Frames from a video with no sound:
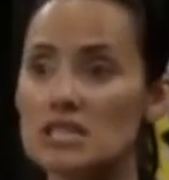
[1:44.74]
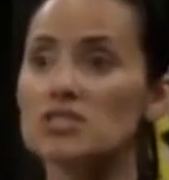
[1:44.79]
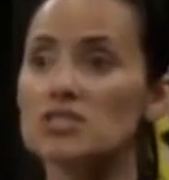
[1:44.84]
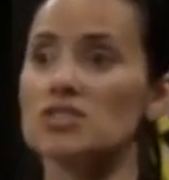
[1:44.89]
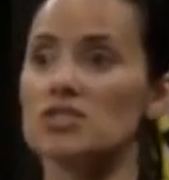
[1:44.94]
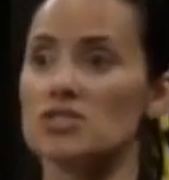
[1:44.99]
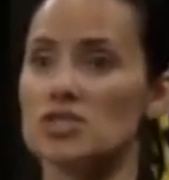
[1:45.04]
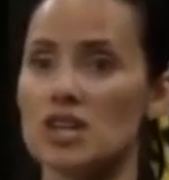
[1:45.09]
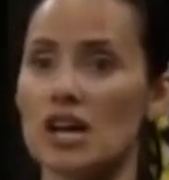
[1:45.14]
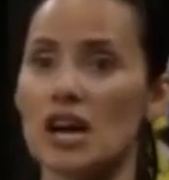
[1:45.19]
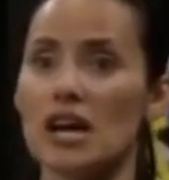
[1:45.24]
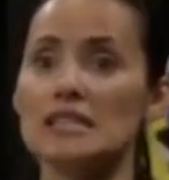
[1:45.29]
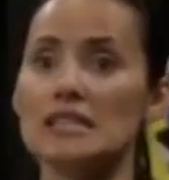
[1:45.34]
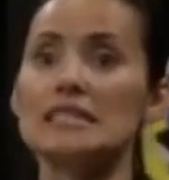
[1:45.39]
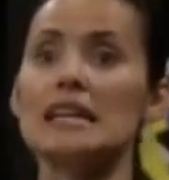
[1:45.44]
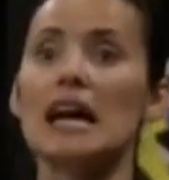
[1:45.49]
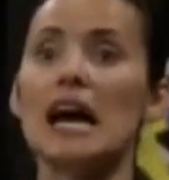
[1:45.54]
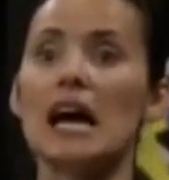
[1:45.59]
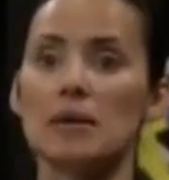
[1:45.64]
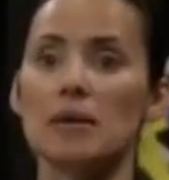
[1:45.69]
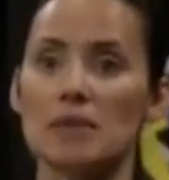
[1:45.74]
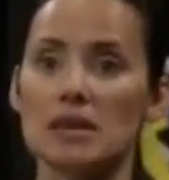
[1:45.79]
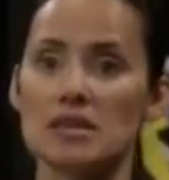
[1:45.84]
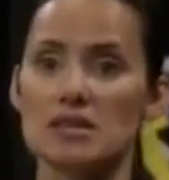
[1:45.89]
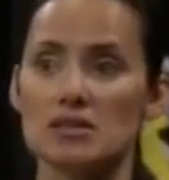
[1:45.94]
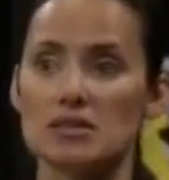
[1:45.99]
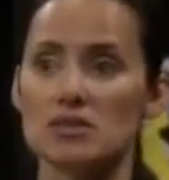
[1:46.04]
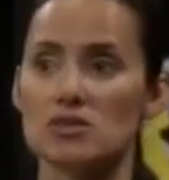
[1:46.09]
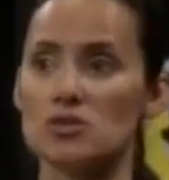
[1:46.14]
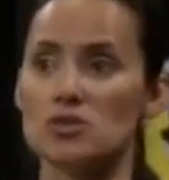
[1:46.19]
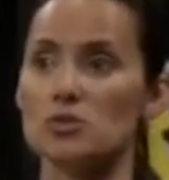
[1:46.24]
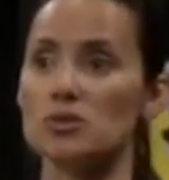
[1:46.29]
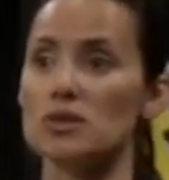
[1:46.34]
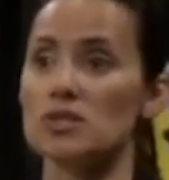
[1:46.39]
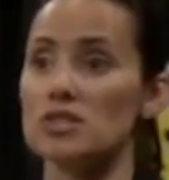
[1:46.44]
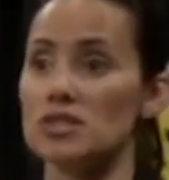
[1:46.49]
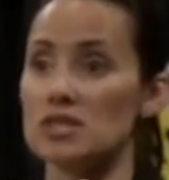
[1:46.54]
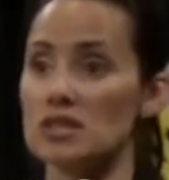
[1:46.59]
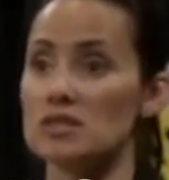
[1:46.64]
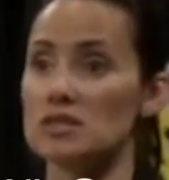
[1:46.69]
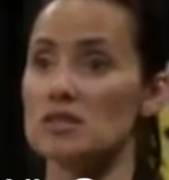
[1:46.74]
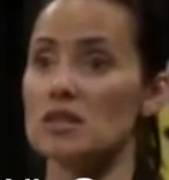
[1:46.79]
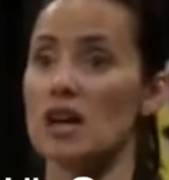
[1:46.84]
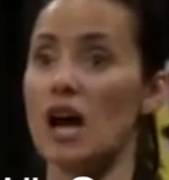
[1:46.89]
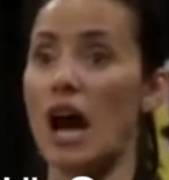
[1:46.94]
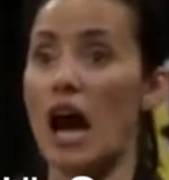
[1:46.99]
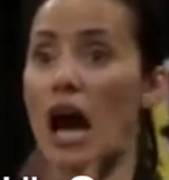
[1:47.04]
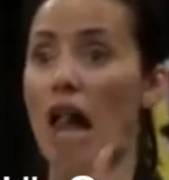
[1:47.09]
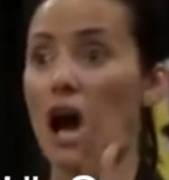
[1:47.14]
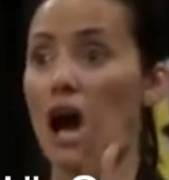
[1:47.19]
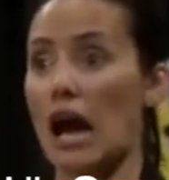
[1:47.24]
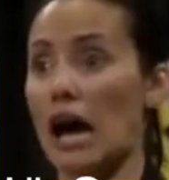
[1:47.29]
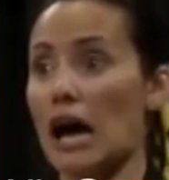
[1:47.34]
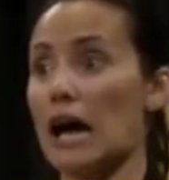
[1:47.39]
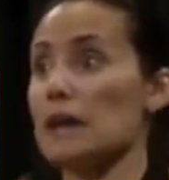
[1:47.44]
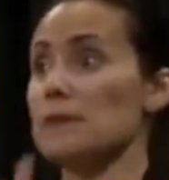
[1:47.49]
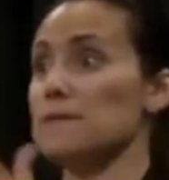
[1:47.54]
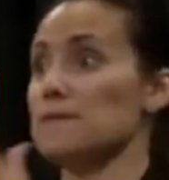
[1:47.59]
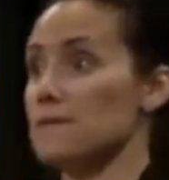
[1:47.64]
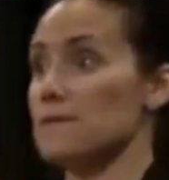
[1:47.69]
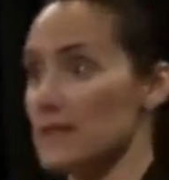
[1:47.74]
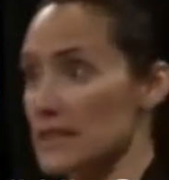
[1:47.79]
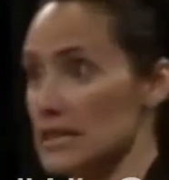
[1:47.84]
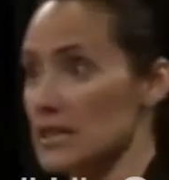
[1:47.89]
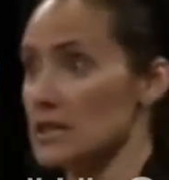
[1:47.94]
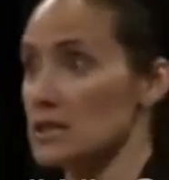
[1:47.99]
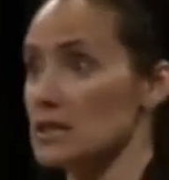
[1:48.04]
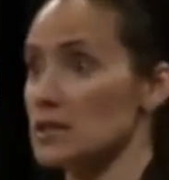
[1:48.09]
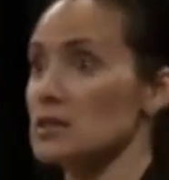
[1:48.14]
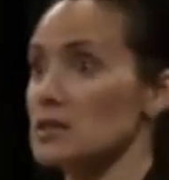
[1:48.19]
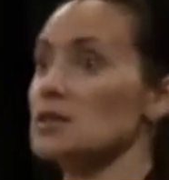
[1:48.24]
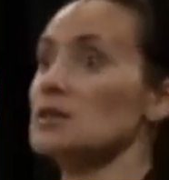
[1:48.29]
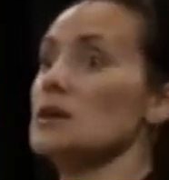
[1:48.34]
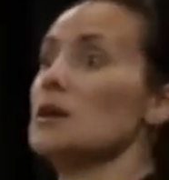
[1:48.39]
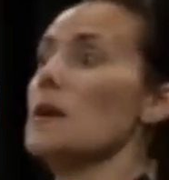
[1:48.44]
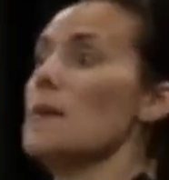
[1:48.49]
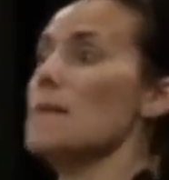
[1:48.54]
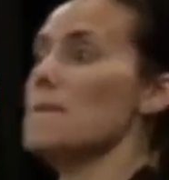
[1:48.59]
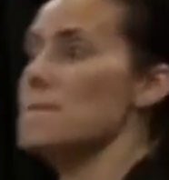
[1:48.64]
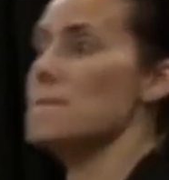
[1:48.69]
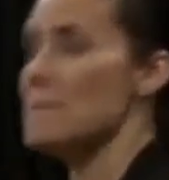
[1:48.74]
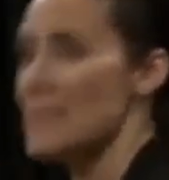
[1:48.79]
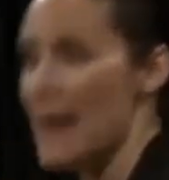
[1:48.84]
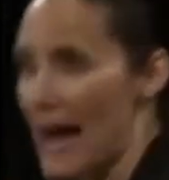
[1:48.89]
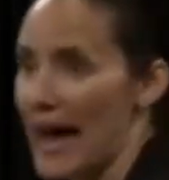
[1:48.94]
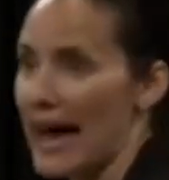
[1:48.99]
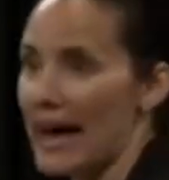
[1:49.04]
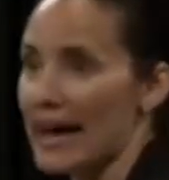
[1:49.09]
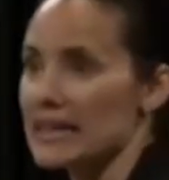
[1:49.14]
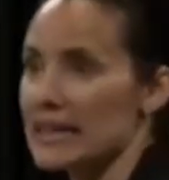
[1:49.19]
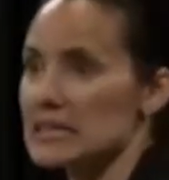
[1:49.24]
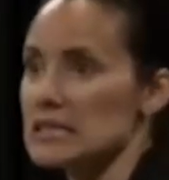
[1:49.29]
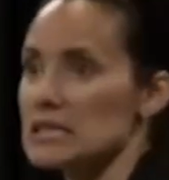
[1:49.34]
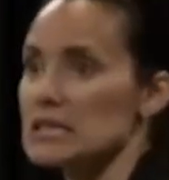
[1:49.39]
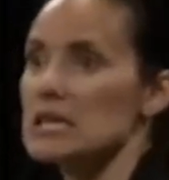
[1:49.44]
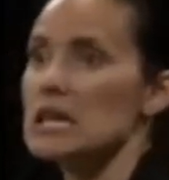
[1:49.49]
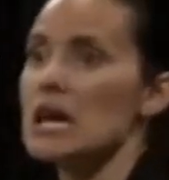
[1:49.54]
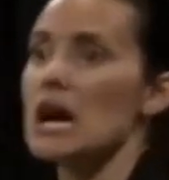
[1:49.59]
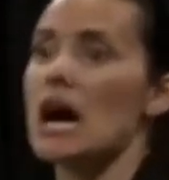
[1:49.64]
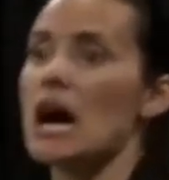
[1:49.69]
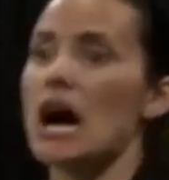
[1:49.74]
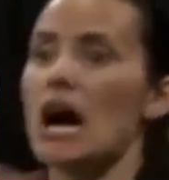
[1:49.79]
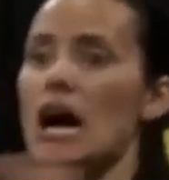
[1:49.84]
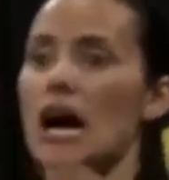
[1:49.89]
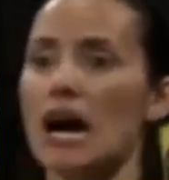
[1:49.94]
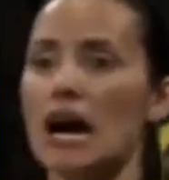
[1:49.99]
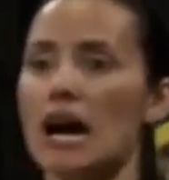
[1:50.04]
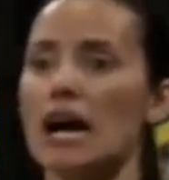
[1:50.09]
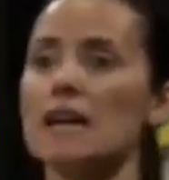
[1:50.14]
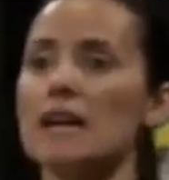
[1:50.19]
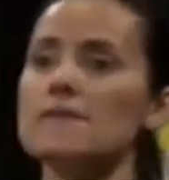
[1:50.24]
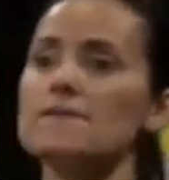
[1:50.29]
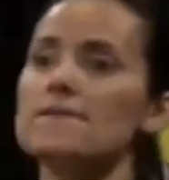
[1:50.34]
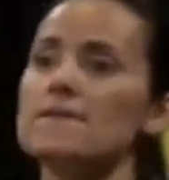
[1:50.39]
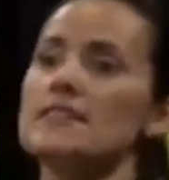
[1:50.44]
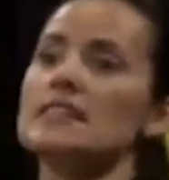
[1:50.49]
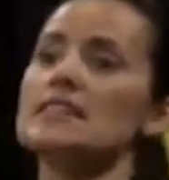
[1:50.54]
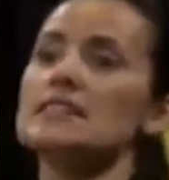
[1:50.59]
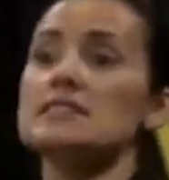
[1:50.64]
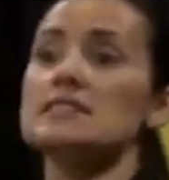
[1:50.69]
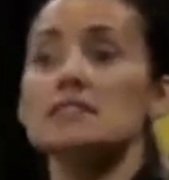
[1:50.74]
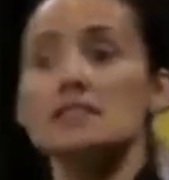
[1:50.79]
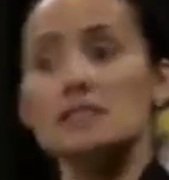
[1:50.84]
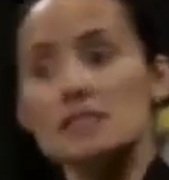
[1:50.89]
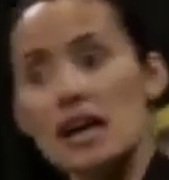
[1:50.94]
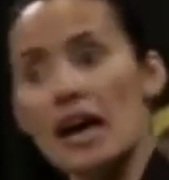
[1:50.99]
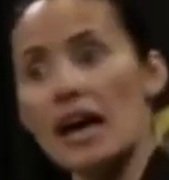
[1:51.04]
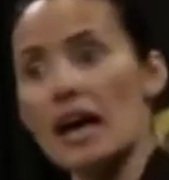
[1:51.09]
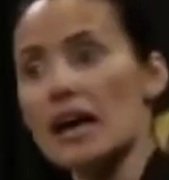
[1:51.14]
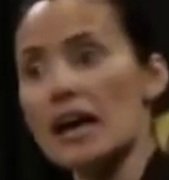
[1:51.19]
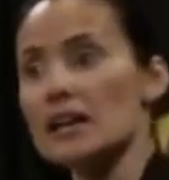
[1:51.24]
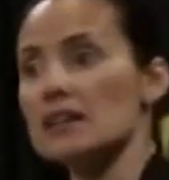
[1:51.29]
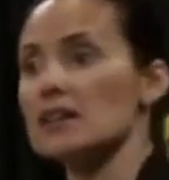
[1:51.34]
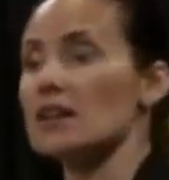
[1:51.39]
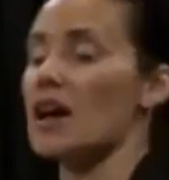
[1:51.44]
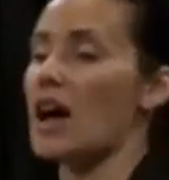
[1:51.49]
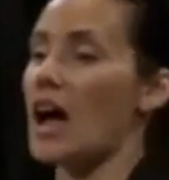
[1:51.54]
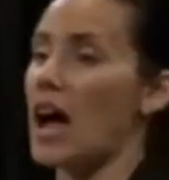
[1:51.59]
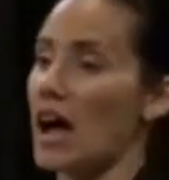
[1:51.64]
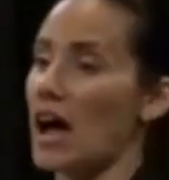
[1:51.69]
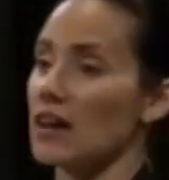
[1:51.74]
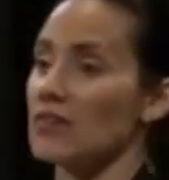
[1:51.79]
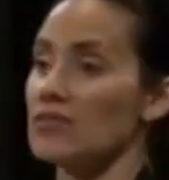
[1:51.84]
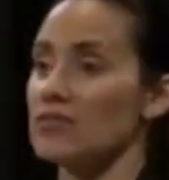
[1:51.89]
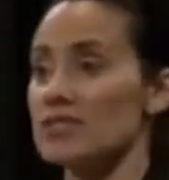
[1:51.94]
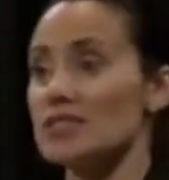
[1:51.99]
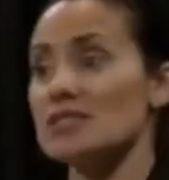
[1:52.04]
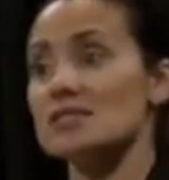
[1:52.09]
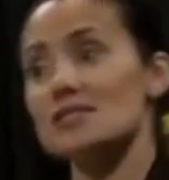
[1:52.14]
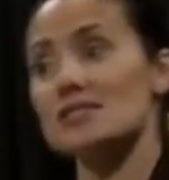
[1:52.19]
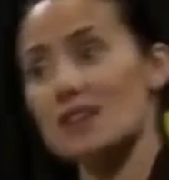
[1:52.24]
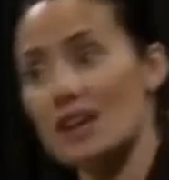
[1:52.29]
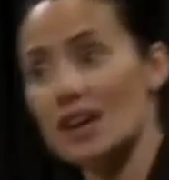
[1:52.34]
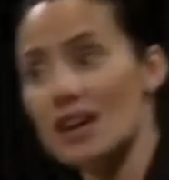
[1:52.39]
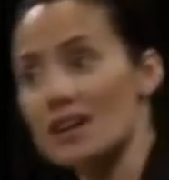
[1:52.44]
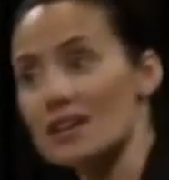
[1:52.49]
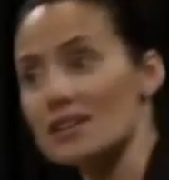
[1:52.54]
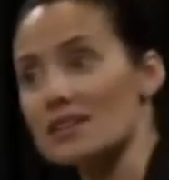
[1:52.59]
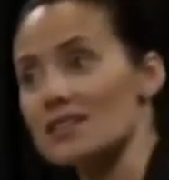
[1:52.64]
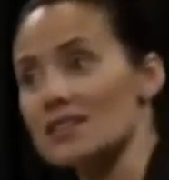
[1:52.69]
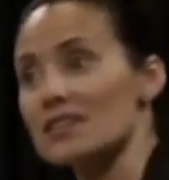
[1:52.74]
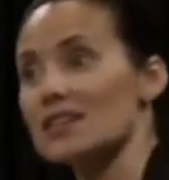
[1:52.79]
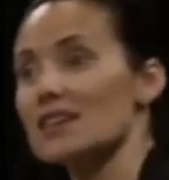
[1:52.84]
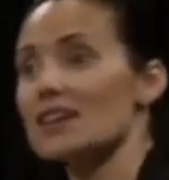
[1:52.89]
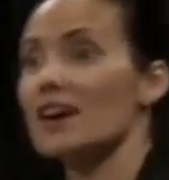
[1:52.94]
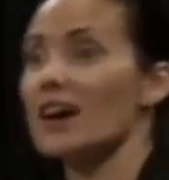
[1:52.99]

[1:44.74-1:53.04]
teach a child an I message, which is, I feel mad, I feel sad, I feel scared.